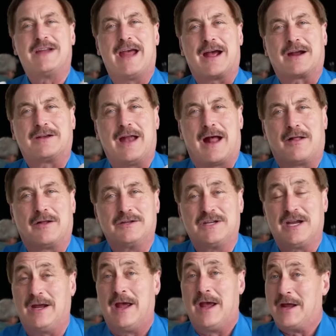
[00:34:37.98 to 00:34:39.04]
A savings
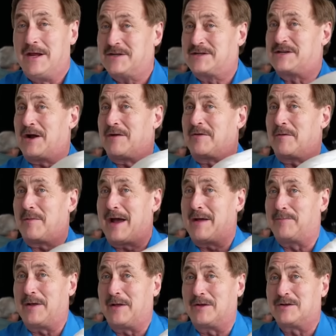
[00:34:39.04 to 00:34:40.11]
that is too good to
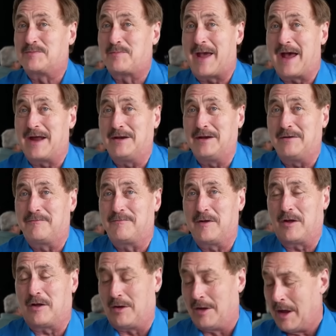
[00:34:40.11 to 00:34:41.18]
pass up, and there's a limit of
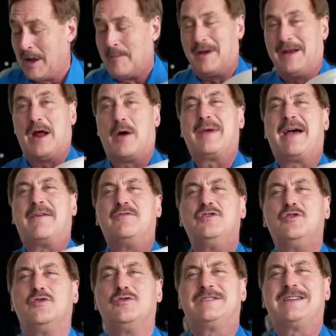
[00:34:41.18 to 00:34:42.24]
10 per customer.
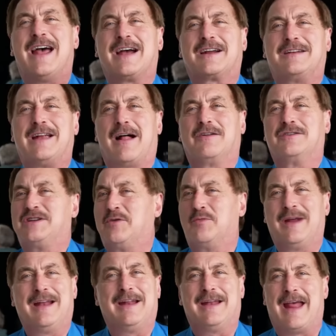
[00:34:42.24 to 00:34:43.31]
So don't wait to
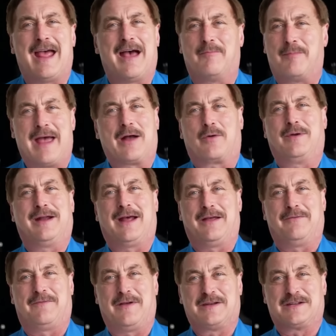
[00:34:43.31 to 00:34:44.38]
take advantage of this
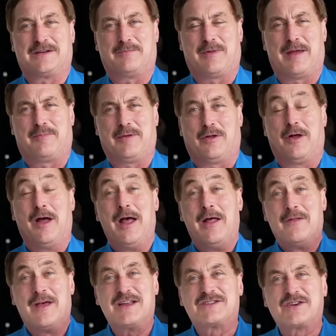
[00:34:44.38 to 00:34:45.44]
great deal now
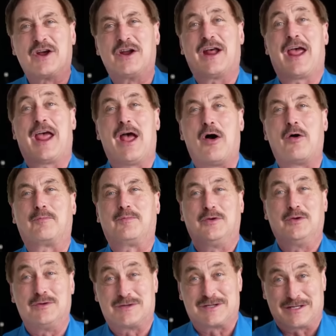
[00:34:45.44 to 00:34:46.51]
with the promo code
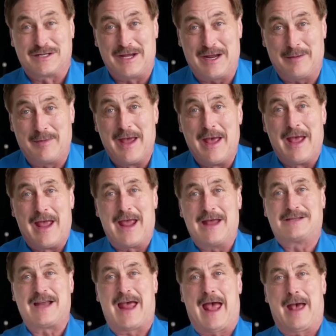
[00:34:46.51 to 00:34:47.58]
Hartman,
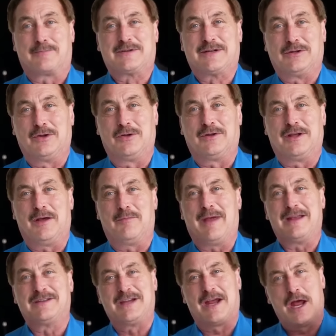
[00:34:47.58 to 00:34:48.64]
Hartman. You know, when
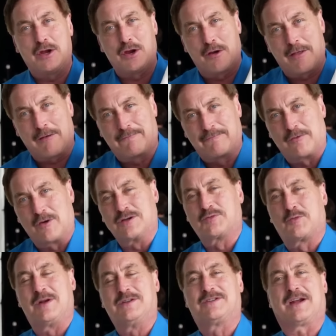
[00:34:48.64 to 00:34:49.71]
your dad first heard my last
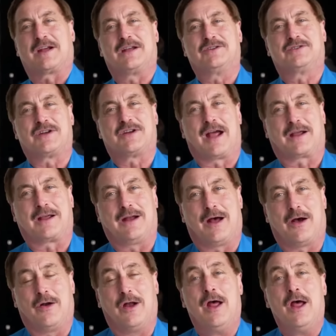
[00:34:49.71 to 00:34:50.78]
name, he thought I was a Jew.
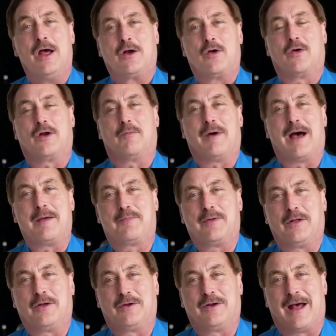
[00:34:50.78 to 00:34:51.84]
And he always says he has
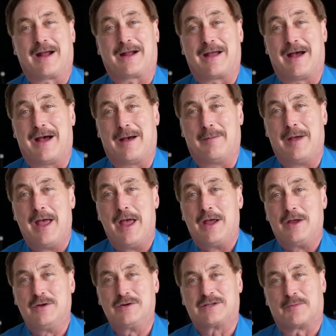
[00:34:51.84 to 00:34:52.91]
to remind
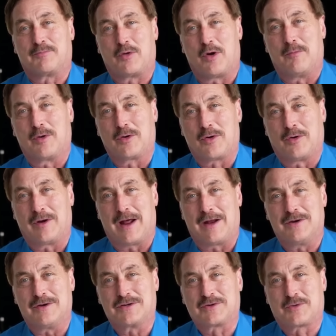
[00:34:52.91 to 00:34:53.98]
himself that I am not
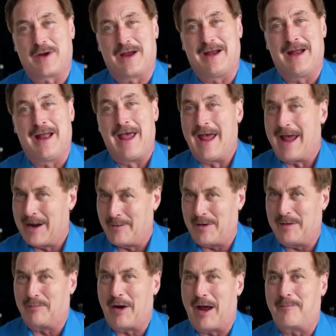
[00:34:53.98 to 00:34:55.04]
a Jew. I'm Julie.